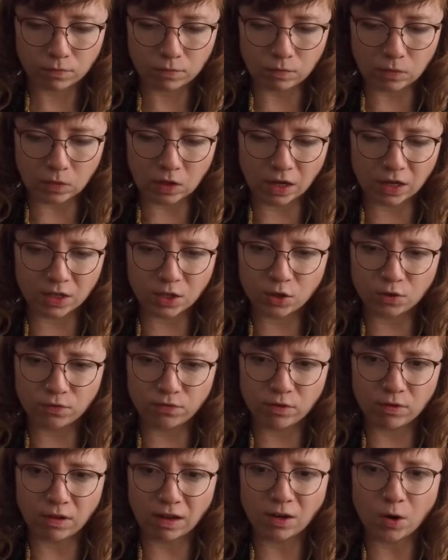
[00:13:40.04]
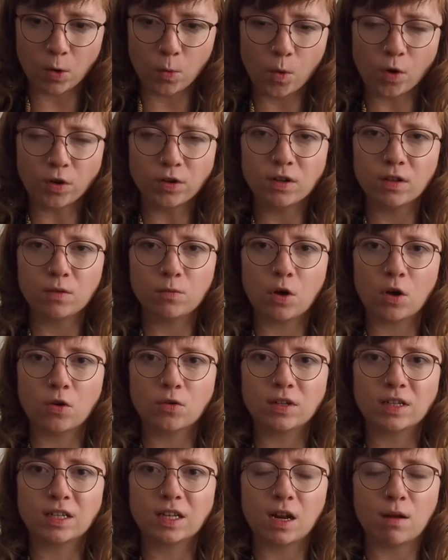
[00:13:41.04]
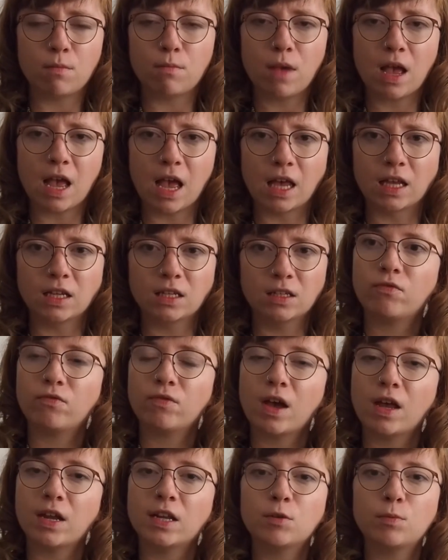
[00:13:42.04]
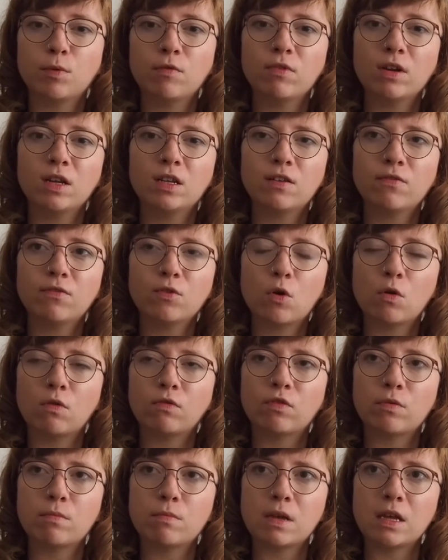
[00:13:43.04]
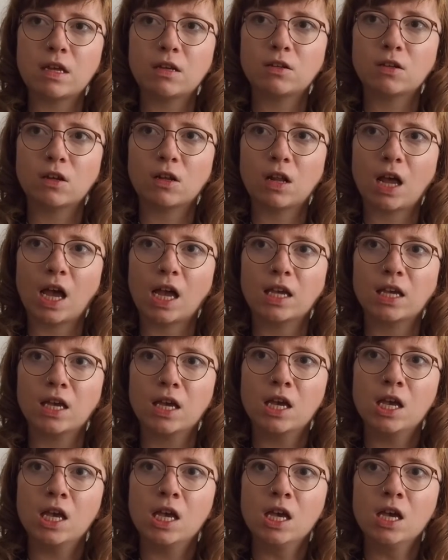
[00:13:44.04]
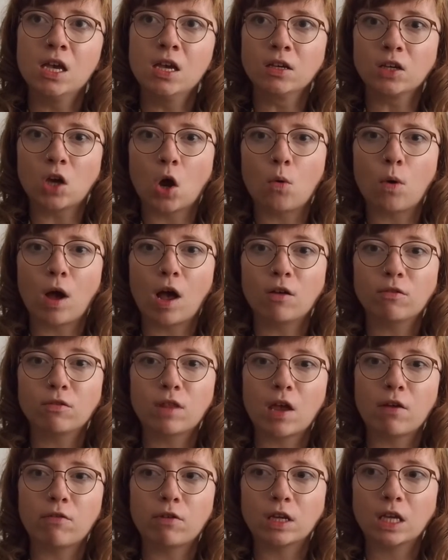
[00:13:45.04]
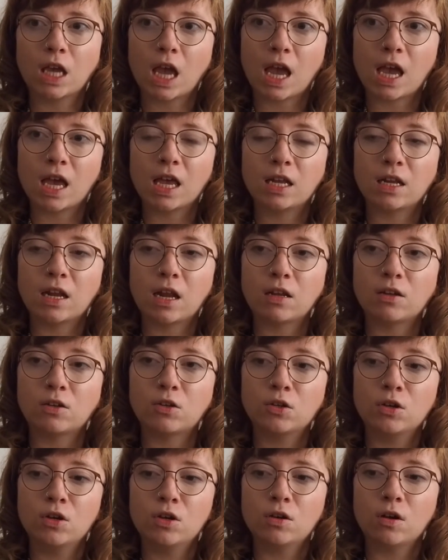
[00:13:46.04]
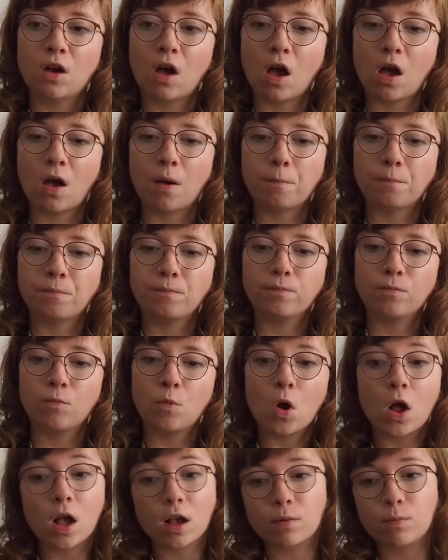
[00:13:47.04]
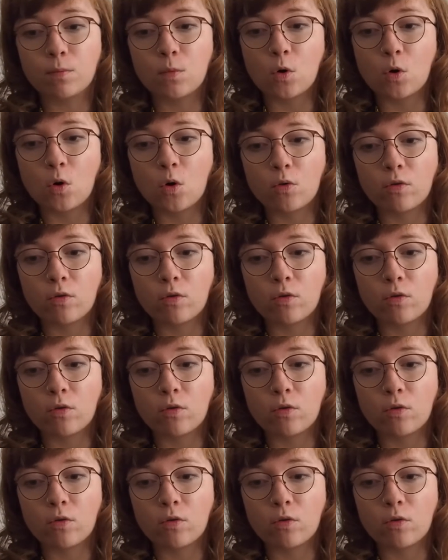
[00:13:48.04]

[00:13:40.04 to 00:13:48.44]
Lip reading: Like, I just feel like no wonder the world is in a mess, and it's been really difficult for me to like go out there again and work more.